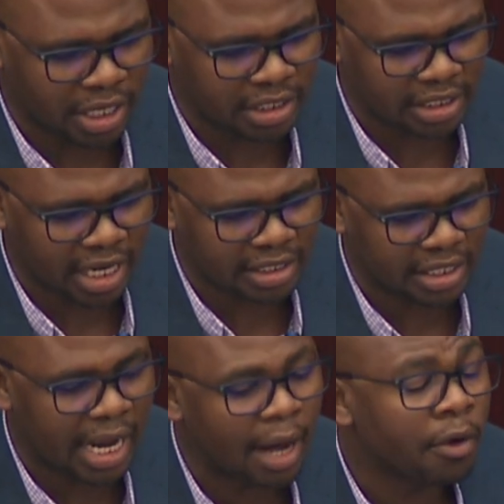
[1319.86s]
are
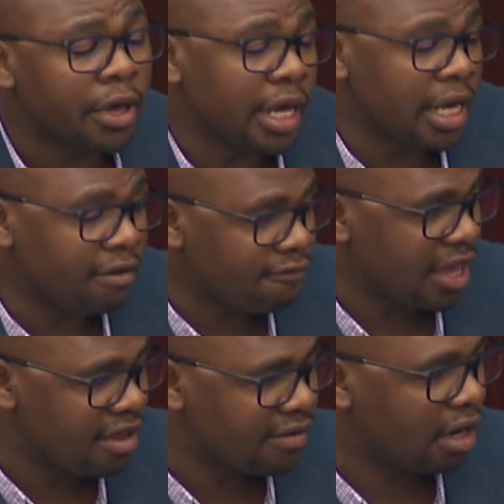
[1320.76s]
discussing now in
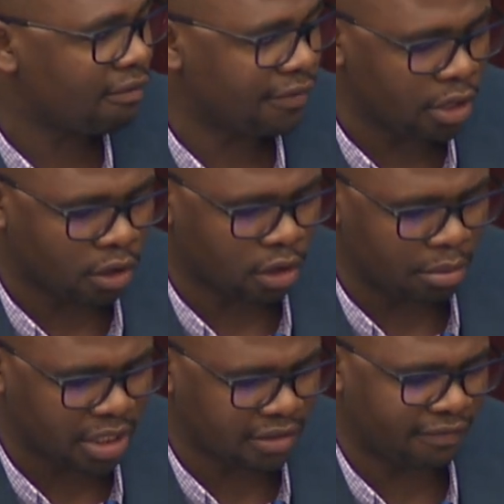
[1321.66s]
favor of
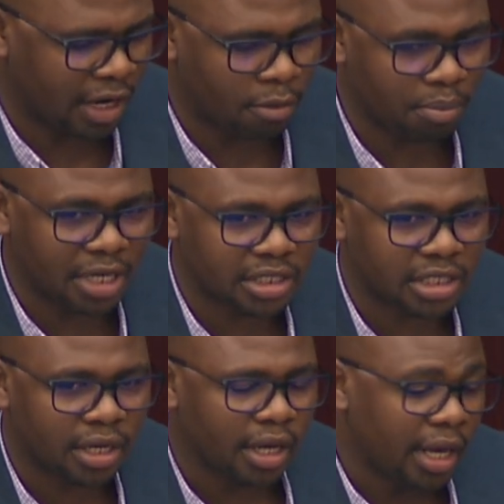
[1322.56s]
economic
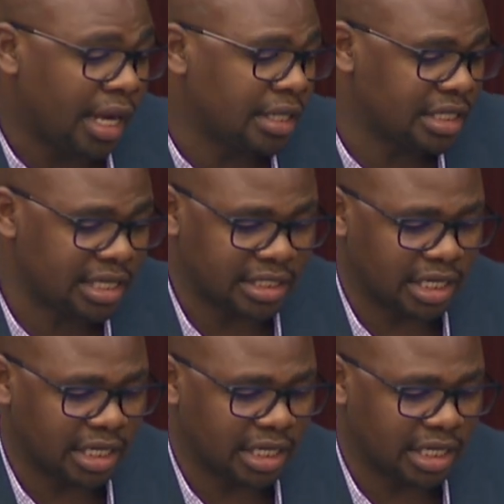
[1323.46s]
development. And this has